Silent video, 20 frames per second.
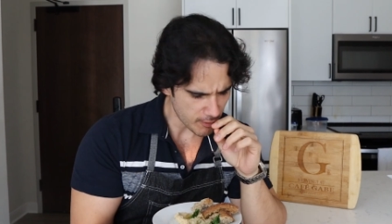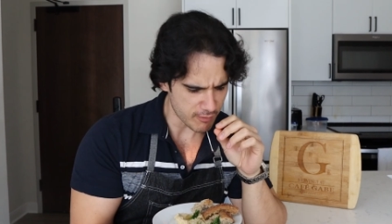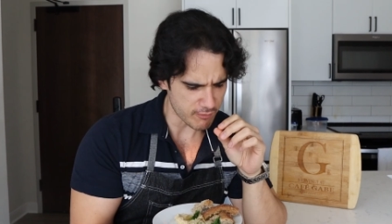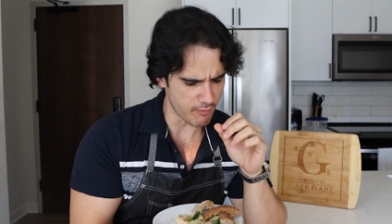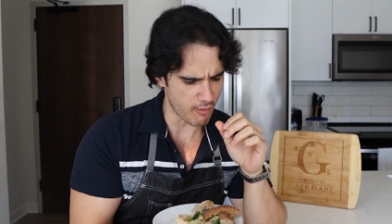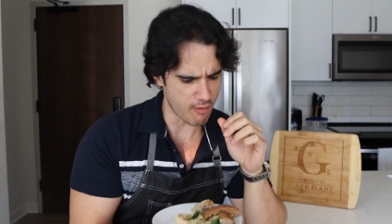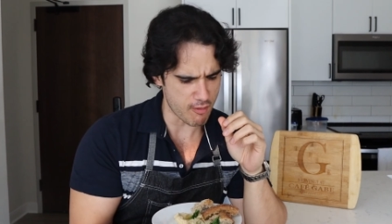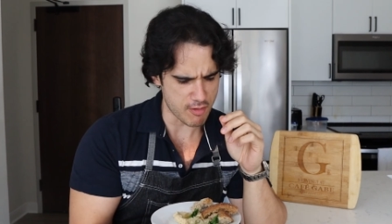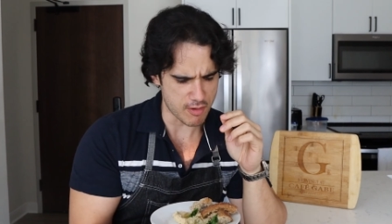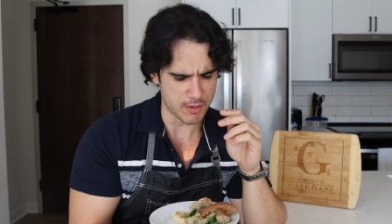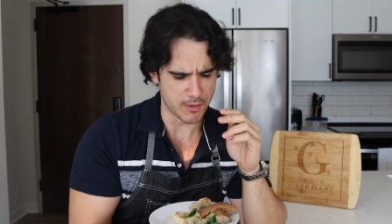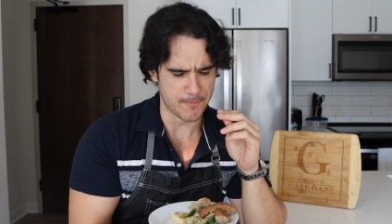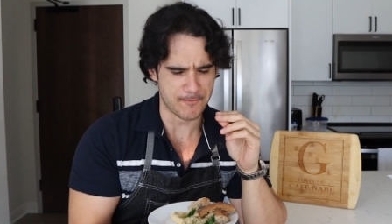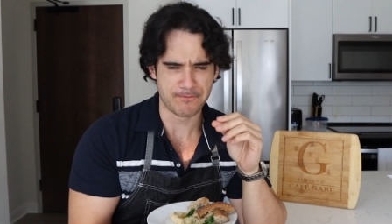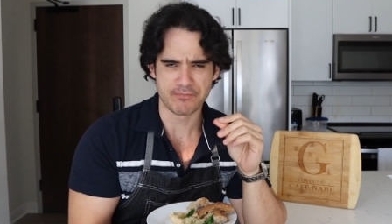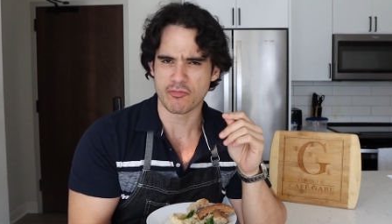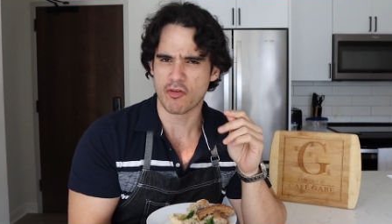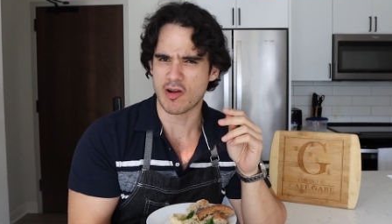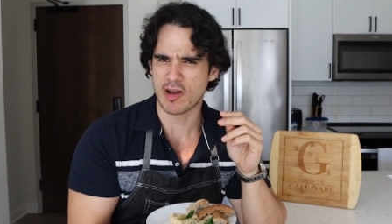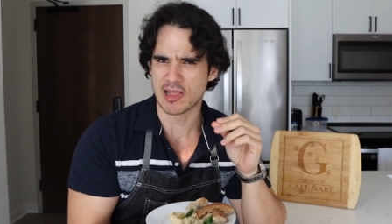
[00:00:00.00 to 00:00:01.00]
Very
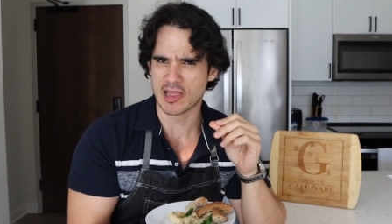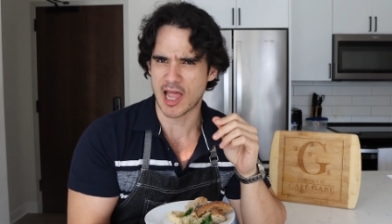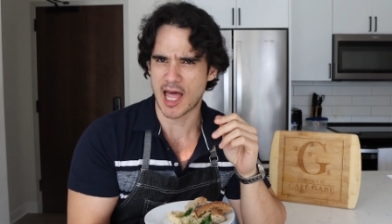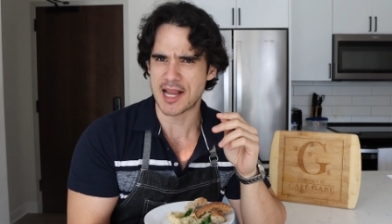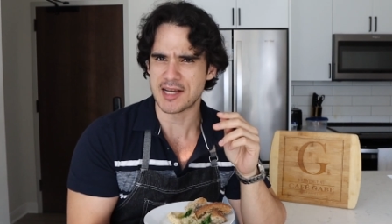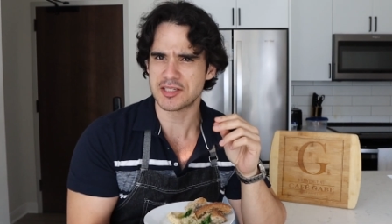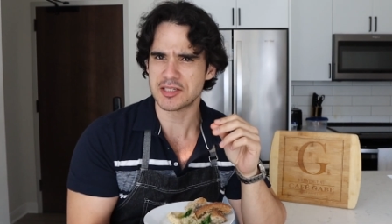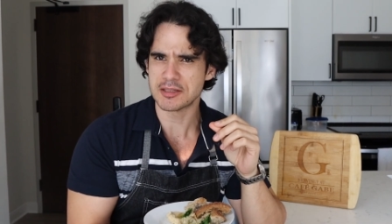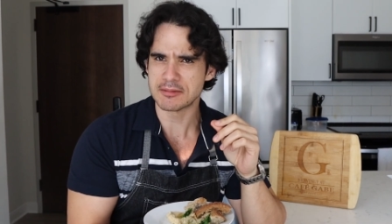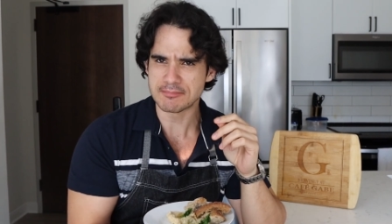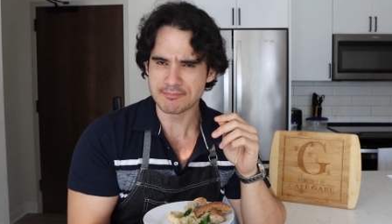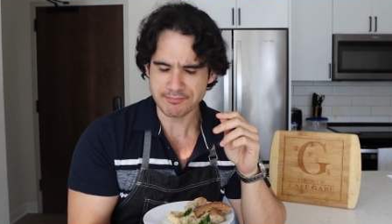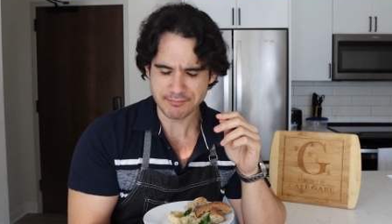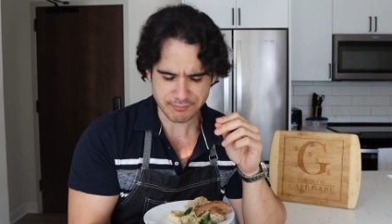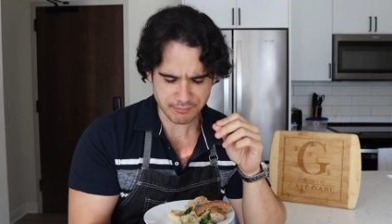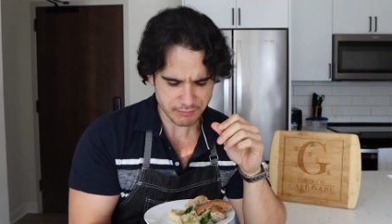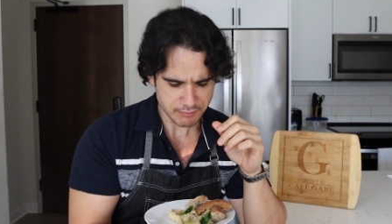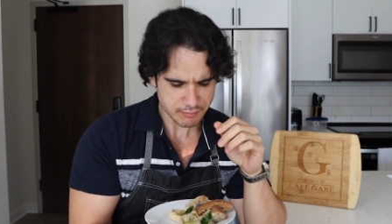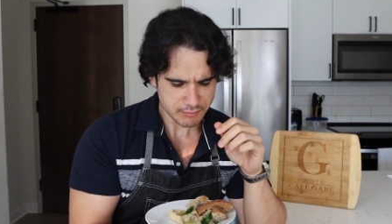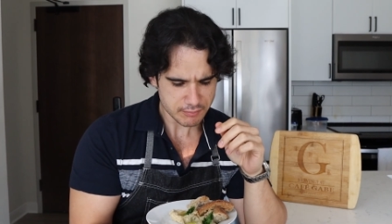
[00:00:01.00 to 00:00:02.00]
good. Very light.
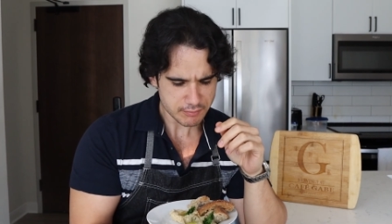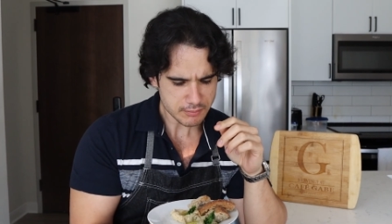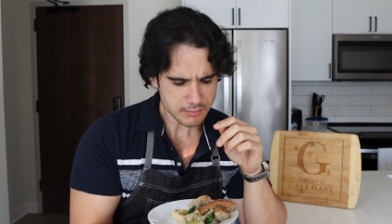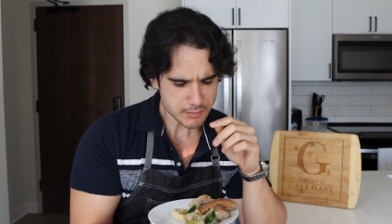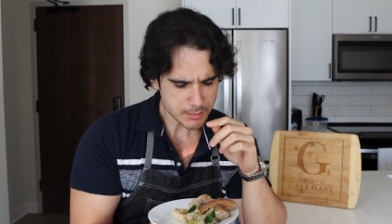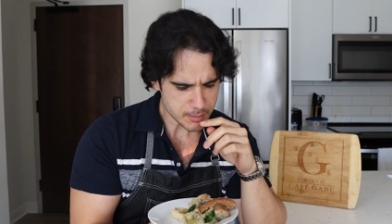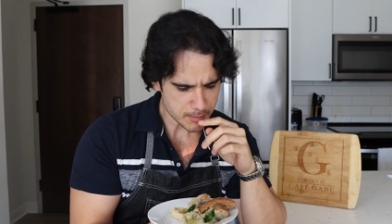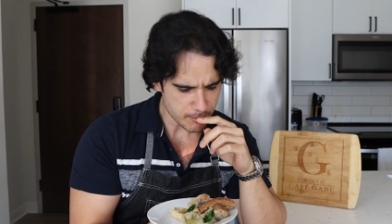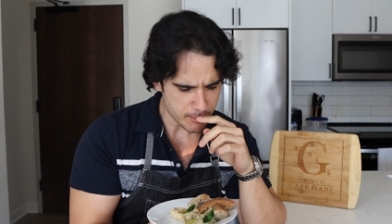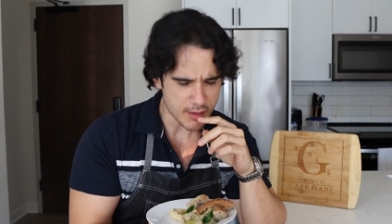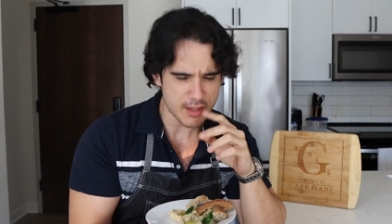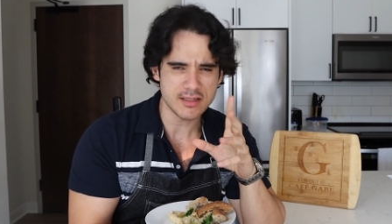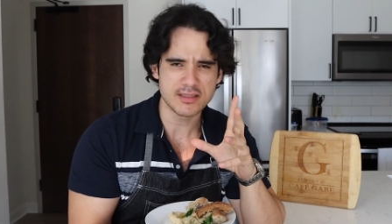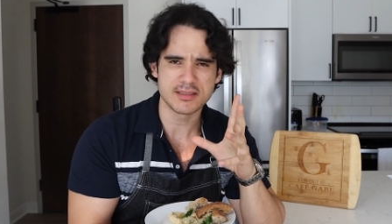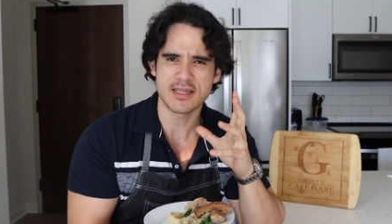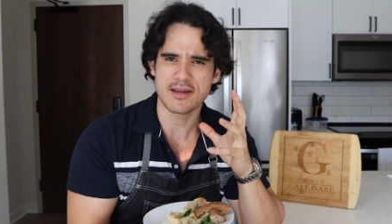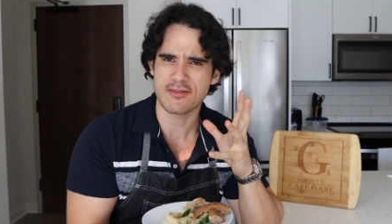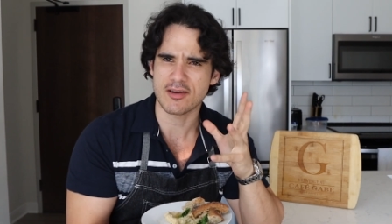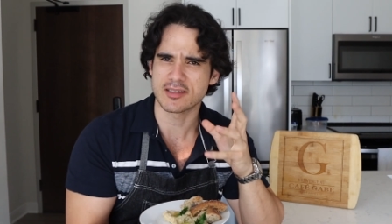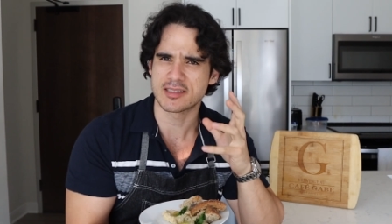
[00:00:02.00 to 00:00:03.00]

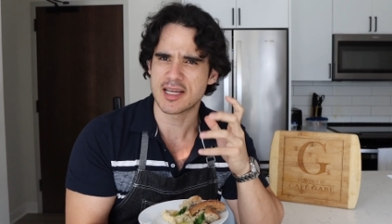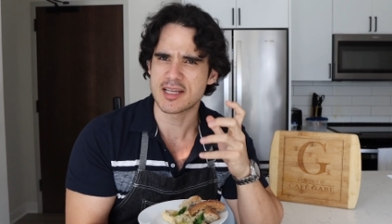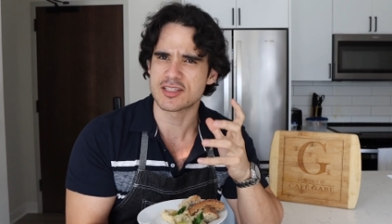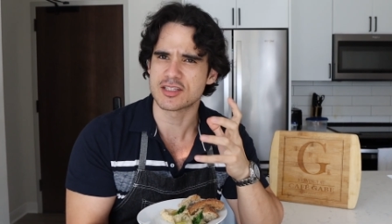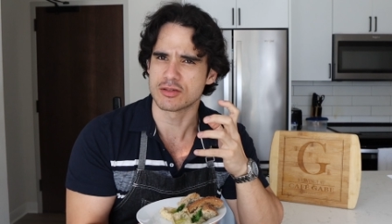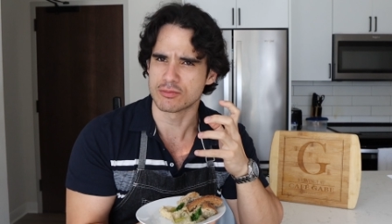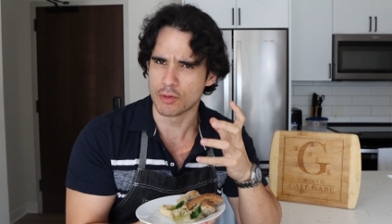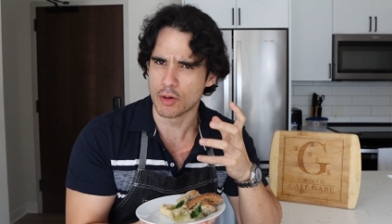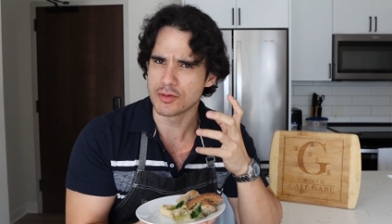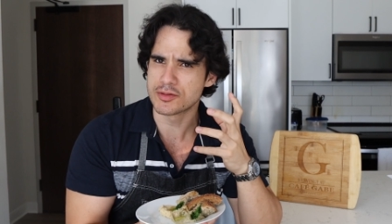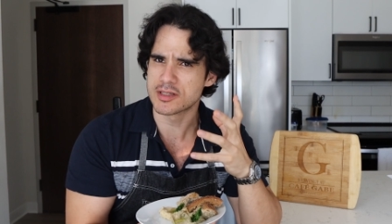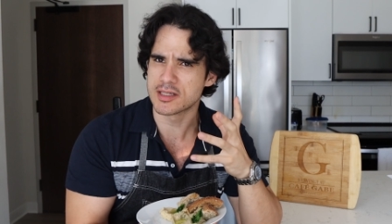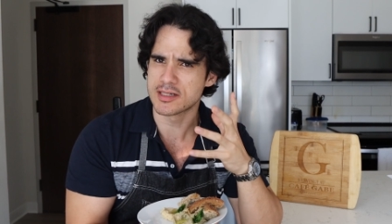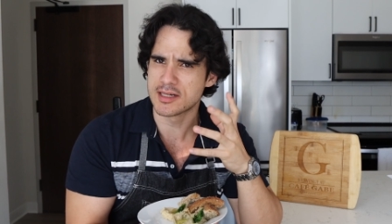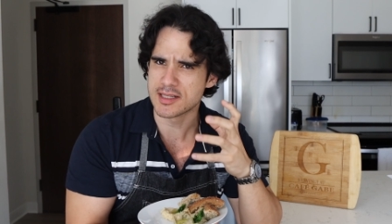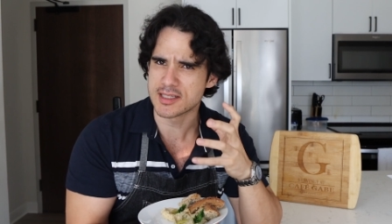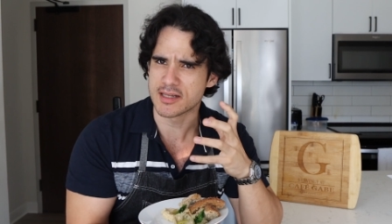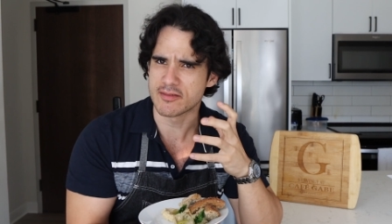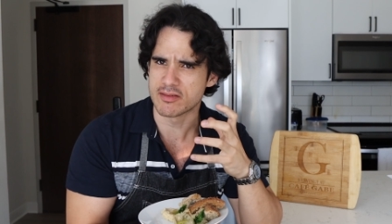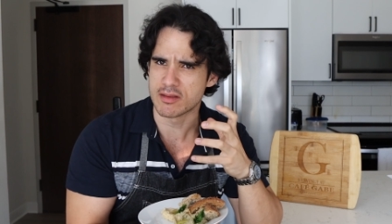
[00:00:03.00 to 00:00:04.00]
Definitely taste the
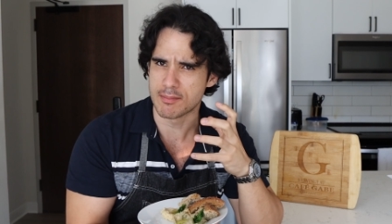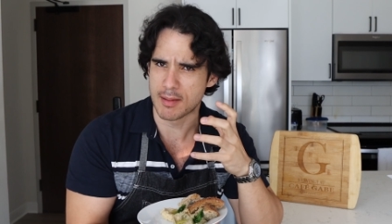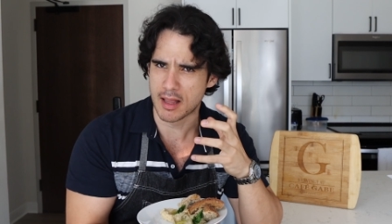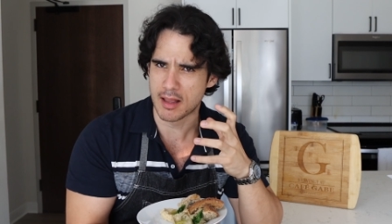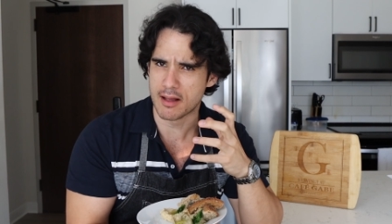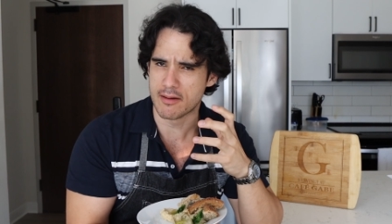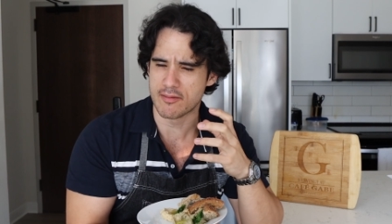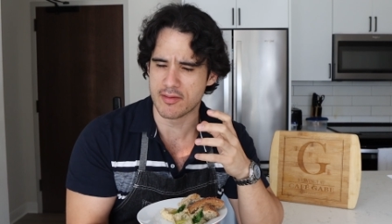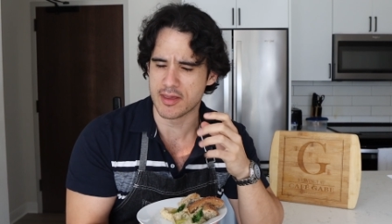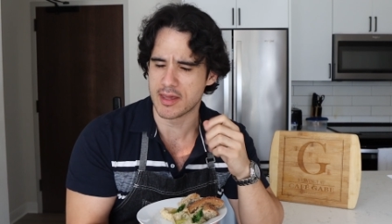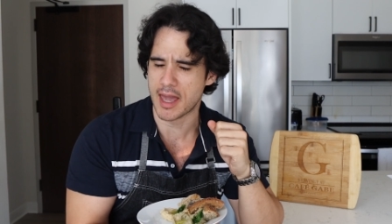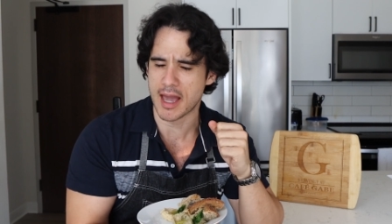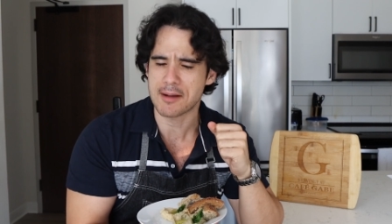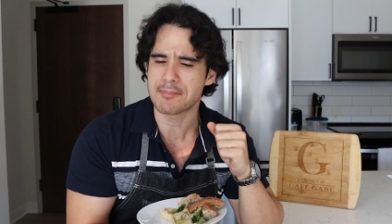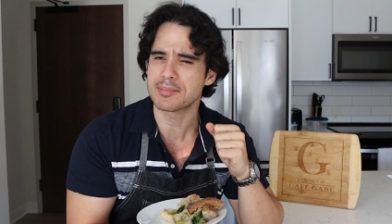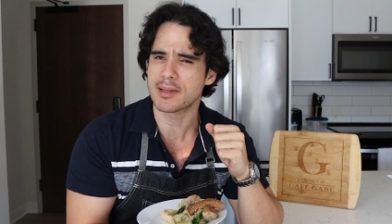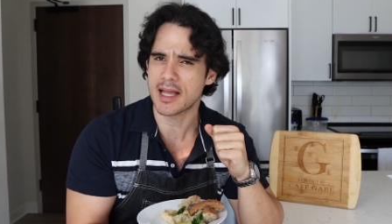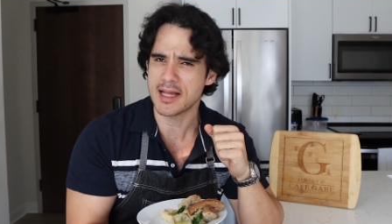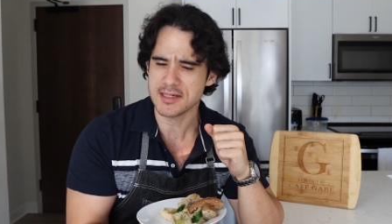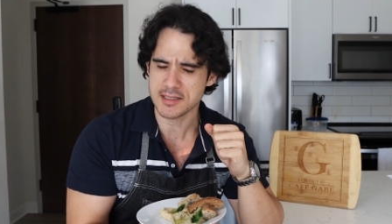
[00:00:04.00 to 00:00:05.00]
roastedness of the
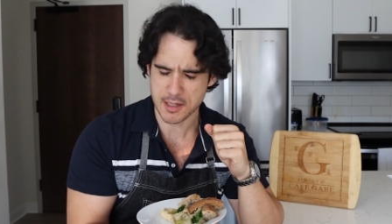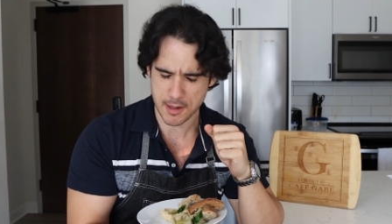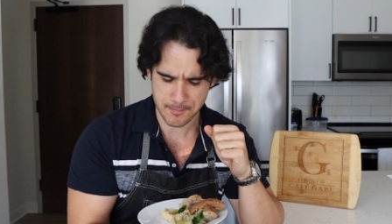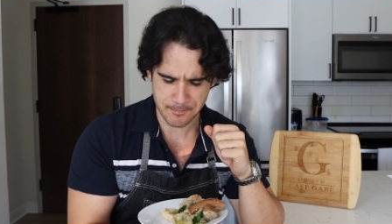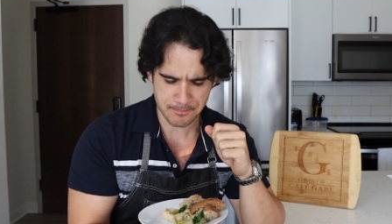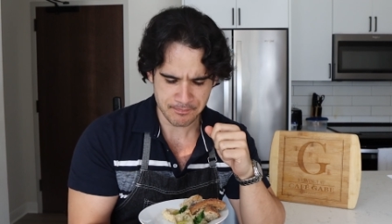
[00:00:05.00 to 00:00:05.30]
eggplant.